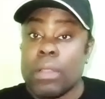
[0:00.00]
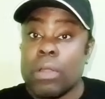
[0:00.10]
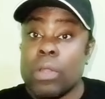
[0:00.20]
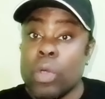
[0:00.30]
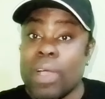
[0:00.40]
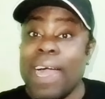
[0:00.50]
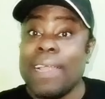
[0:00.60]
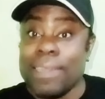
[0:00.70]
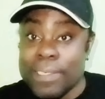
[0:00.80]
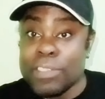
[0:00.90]

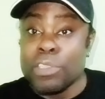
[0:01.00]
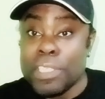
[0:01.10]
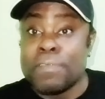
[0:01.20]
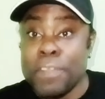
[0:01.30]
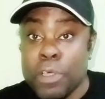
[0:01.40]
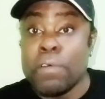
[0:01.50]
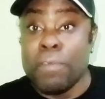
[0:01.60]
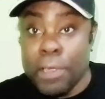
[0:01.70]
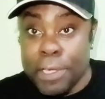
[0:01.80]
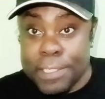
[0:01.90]
listen to this video
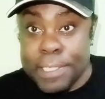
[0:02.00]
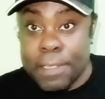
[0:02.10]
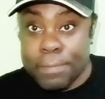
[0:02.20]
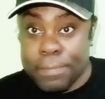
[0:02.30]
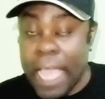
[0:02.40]
for yourself.